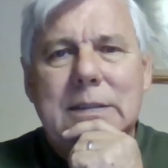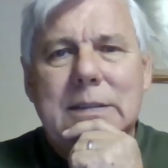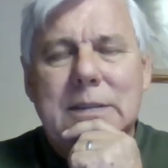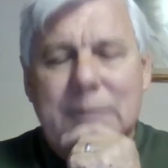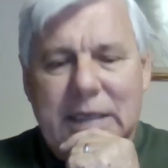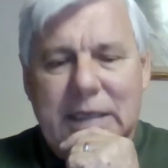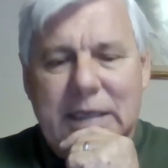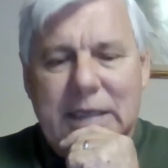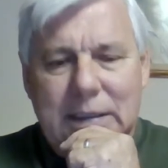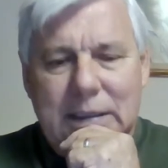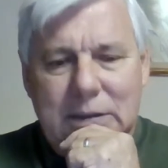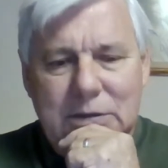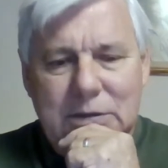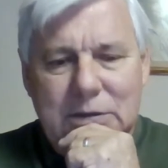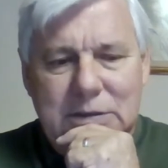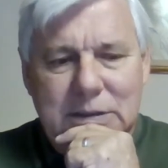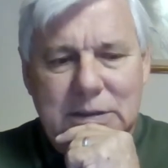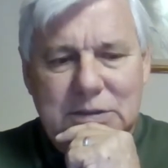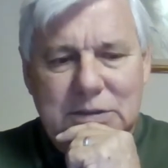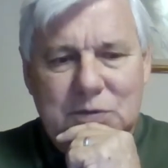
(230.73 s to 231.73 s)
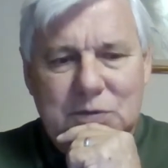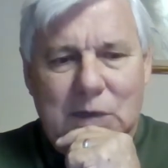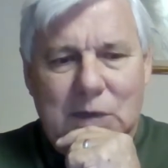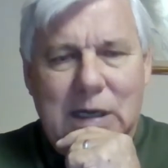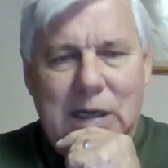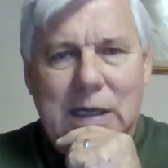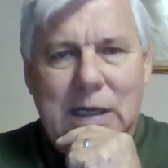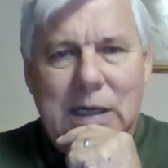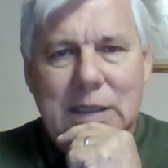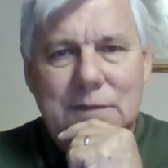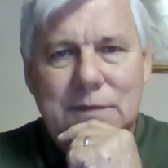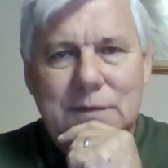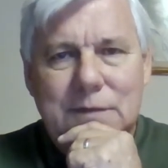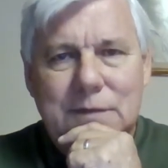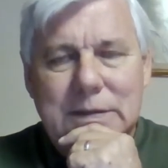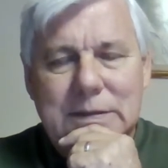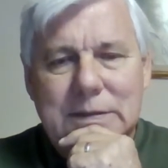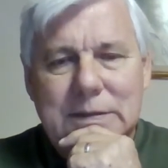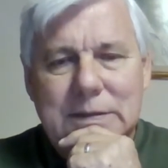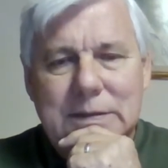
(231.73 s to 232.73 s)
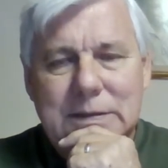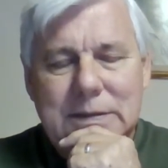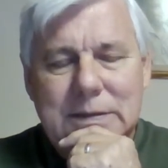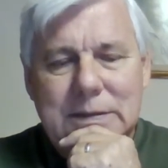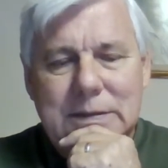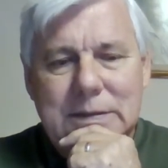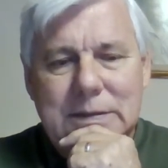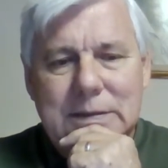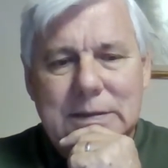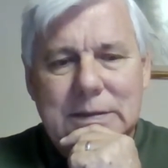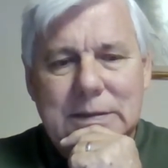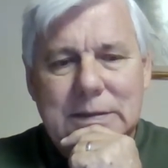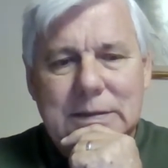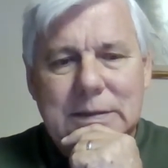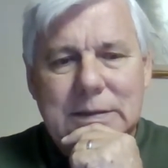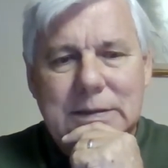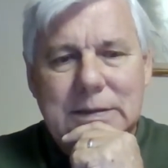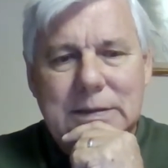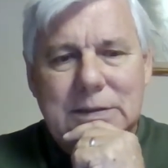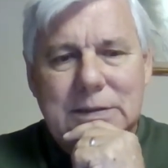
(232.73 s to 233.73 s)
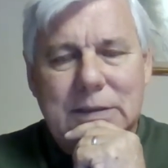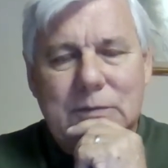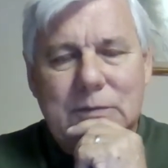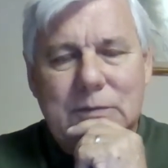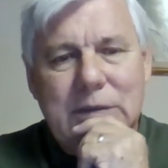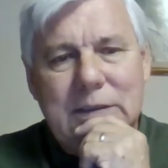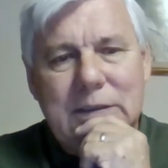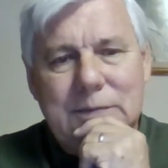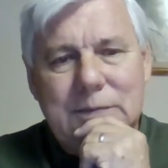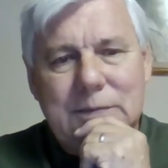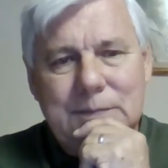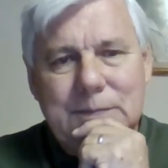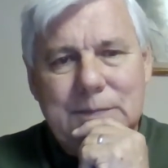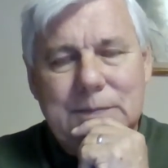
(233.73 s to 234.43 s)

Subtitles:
The man looked at his wife and he said, Well,